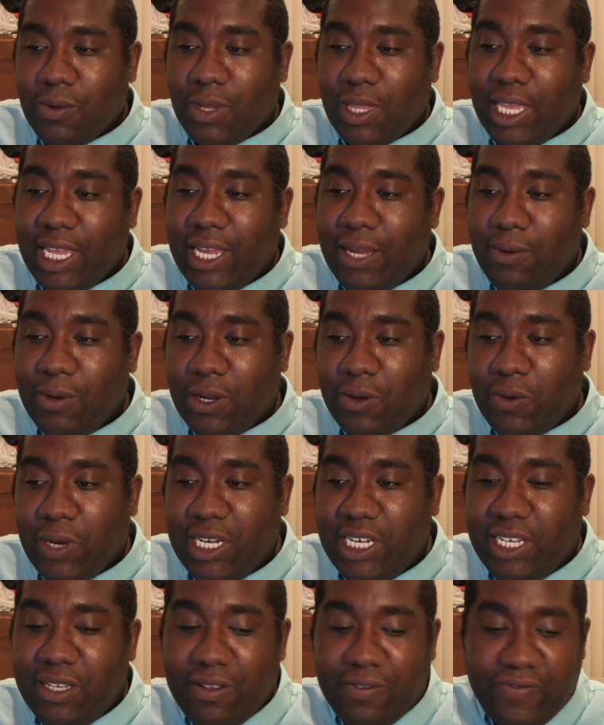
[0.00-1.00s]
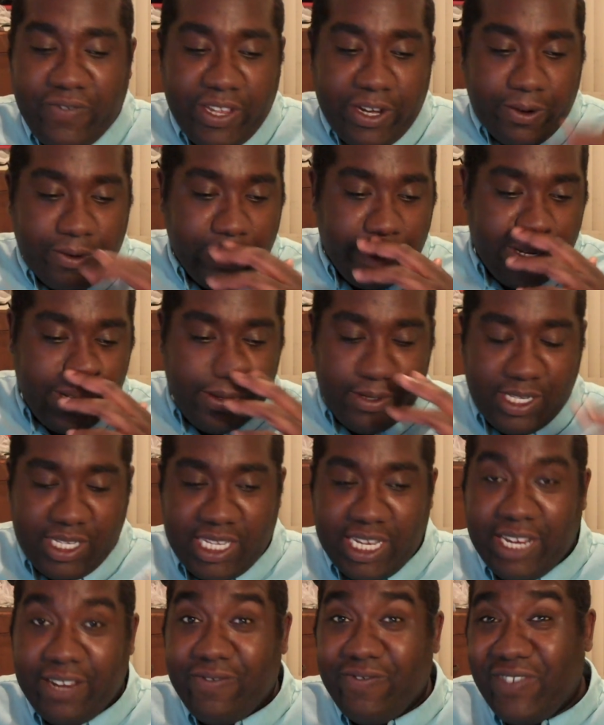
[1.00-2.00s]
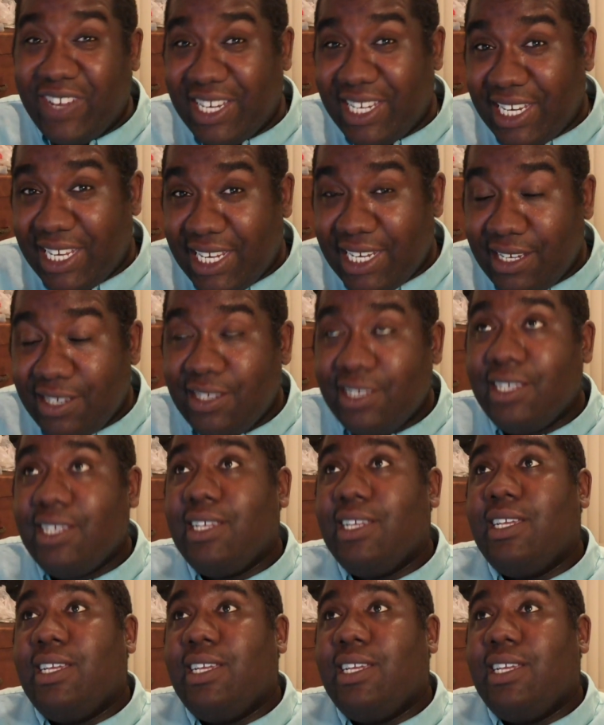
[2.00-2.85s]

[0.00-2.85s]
rely on a great deal of federal and state funding,